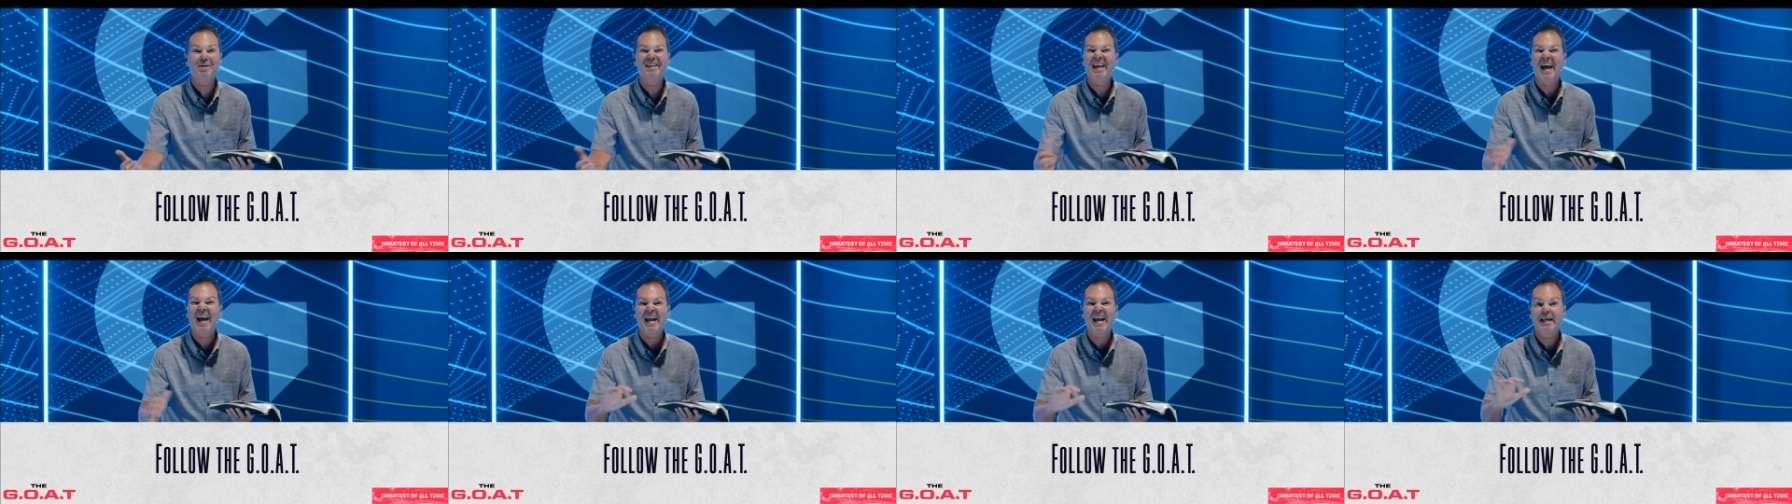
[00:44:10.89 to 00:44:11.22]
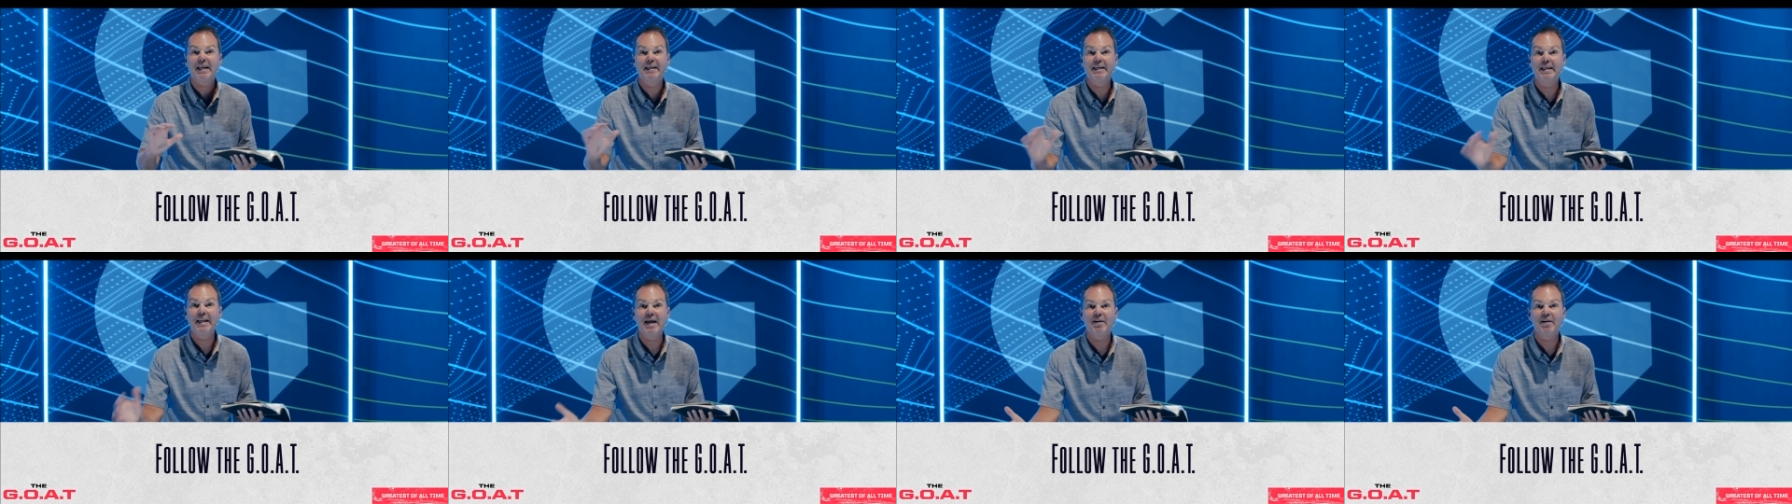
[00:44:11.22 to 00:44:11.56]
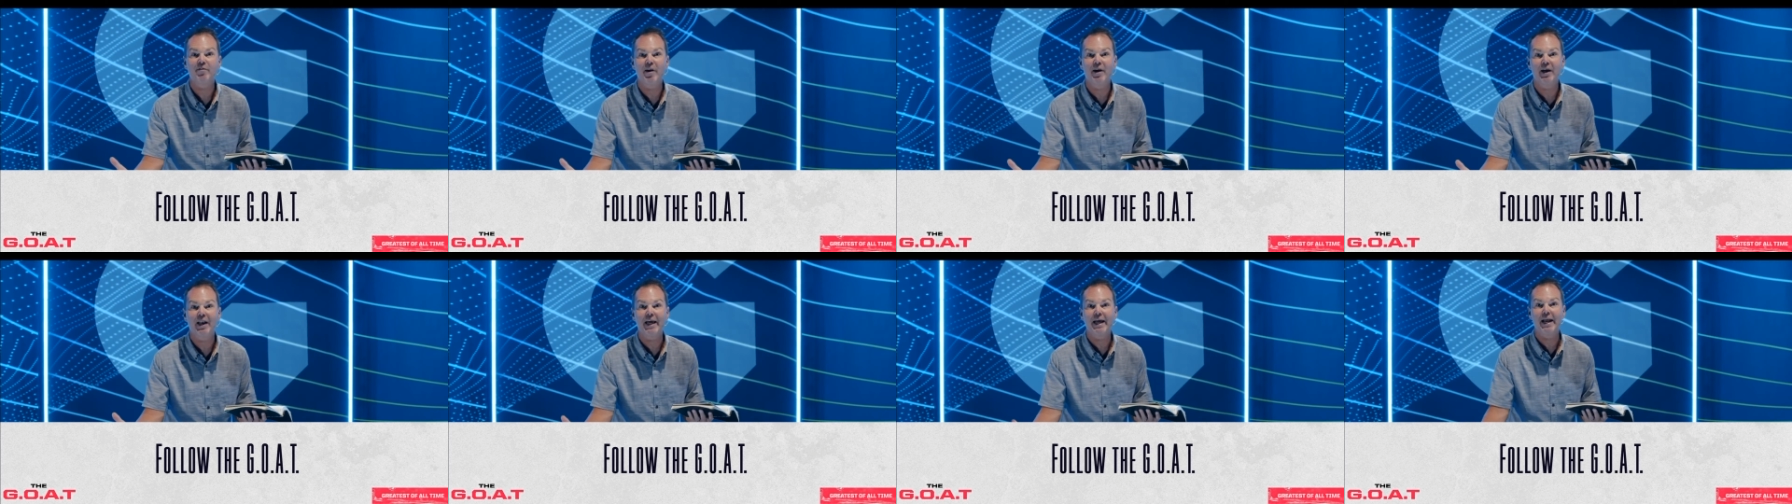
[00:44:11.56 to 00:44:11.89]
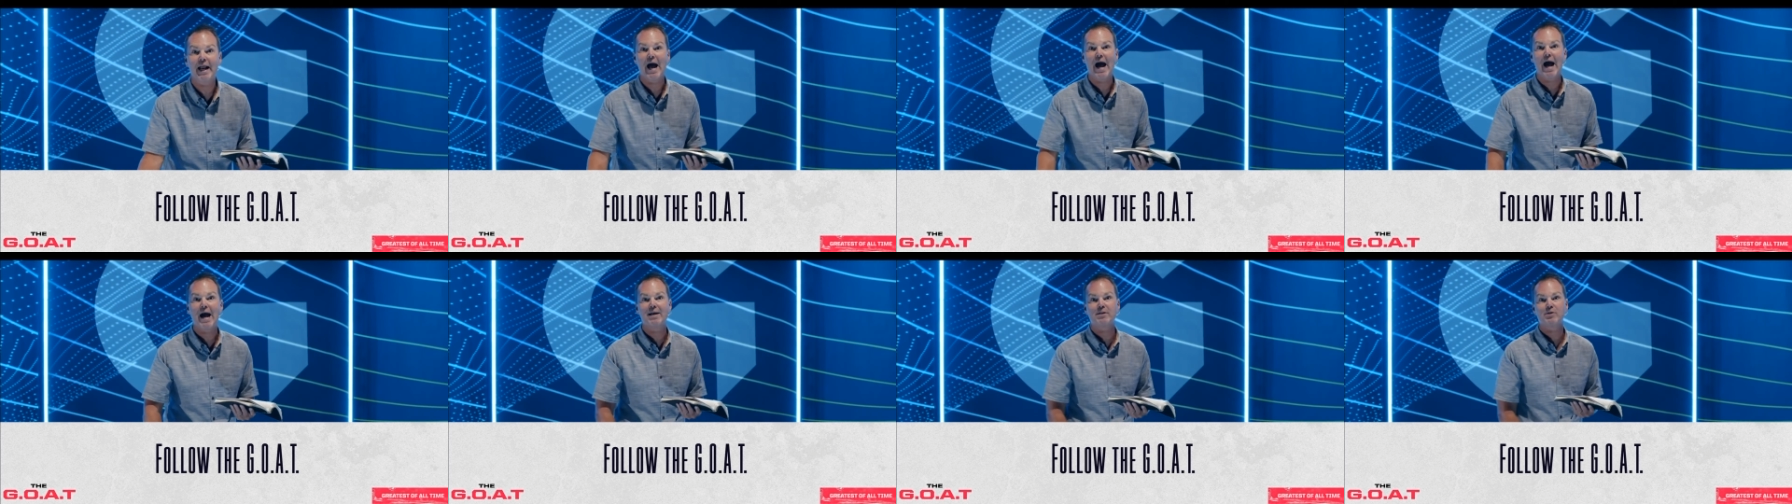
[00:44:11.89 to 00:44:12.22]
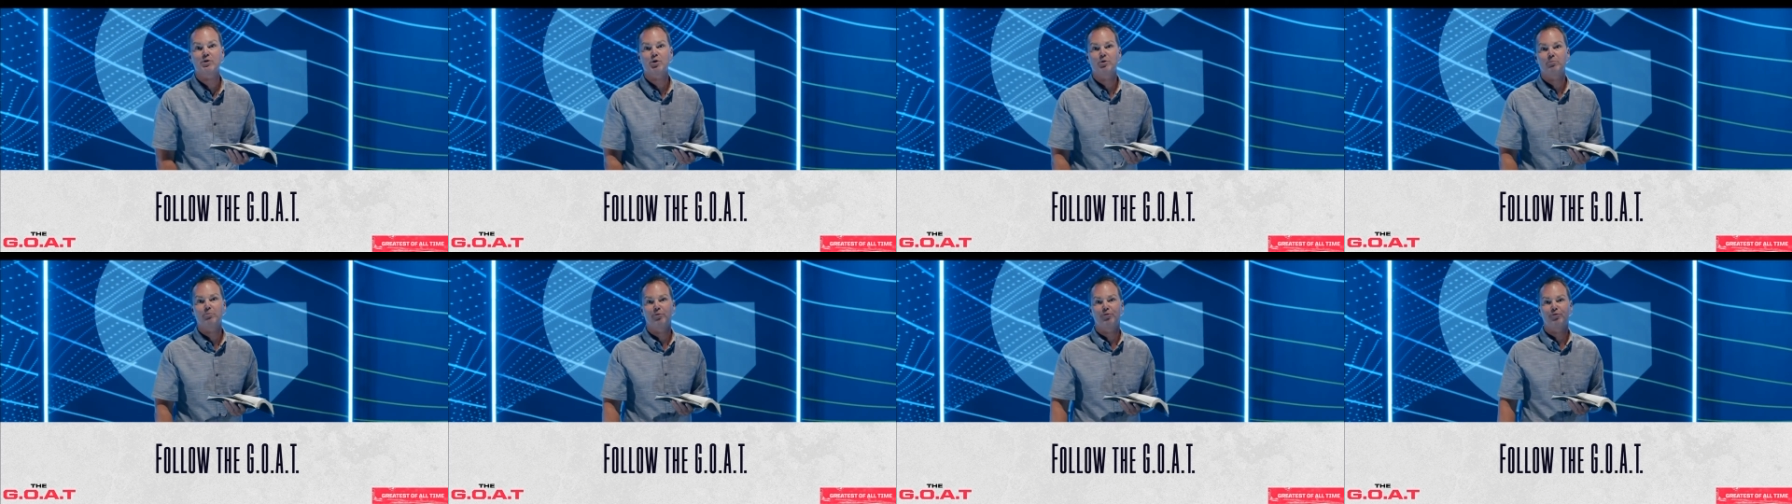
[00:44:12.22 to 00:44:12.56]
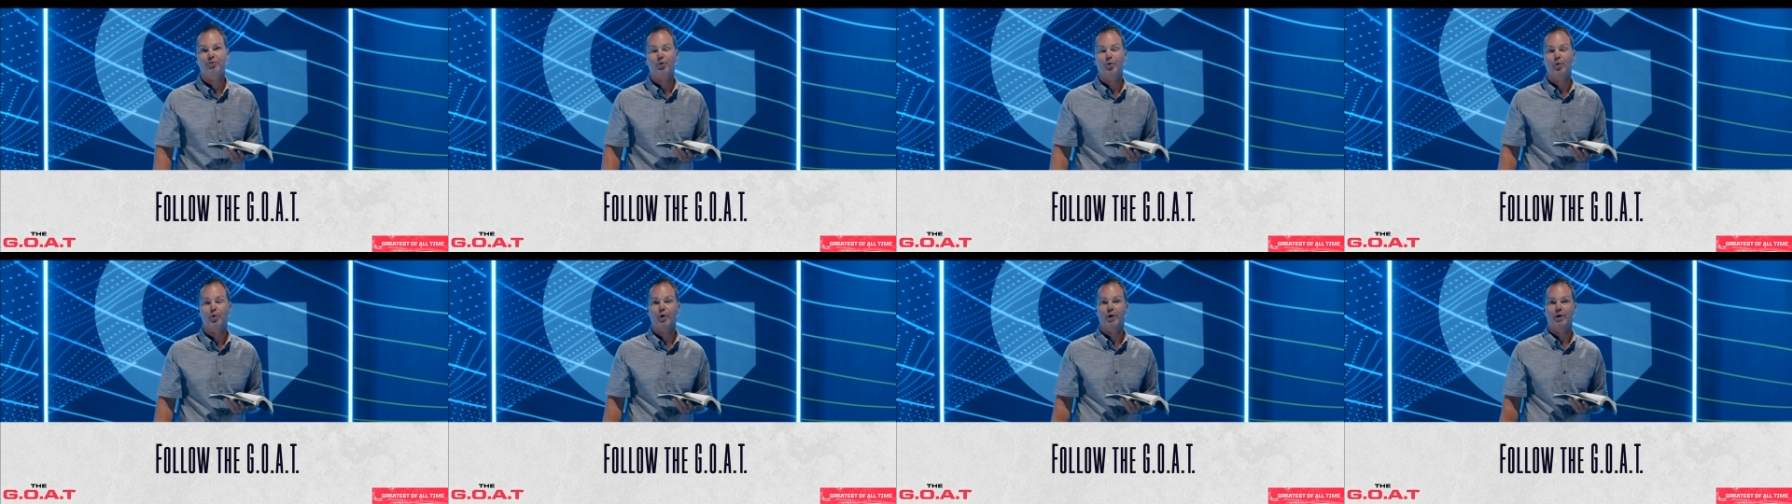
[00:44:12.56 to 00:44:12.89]
dad he'd never laid eyes on
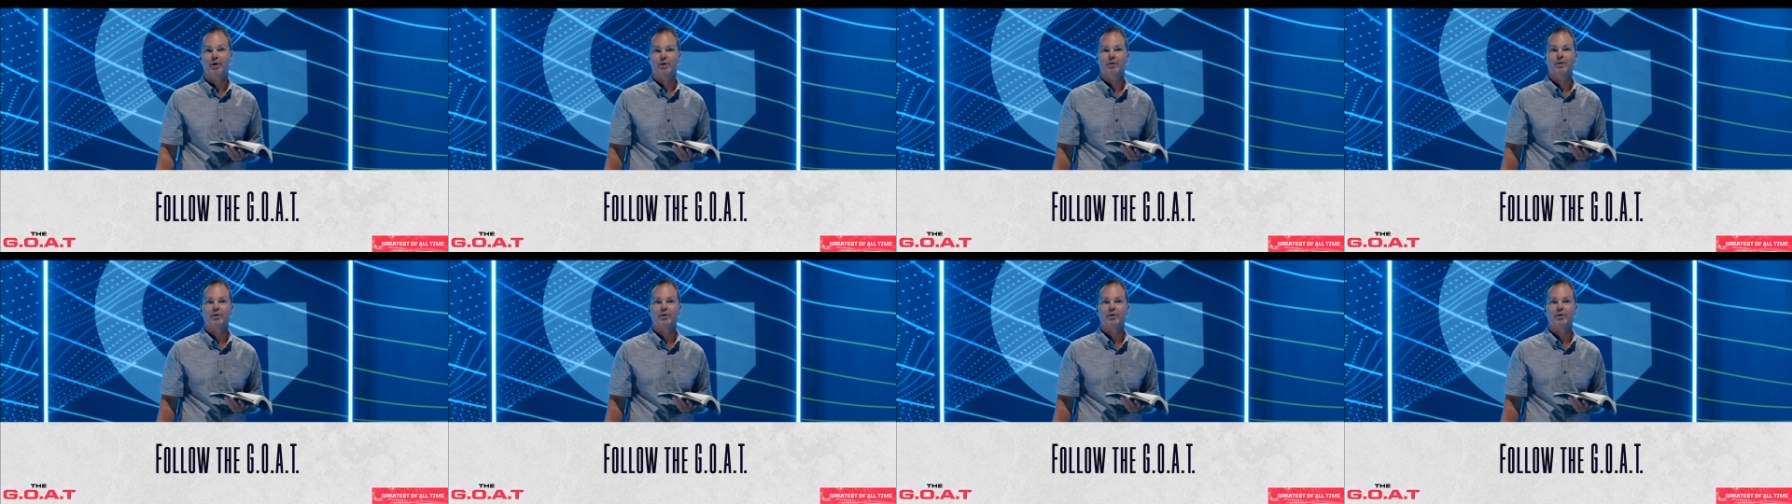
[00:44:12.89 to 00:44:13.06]
before.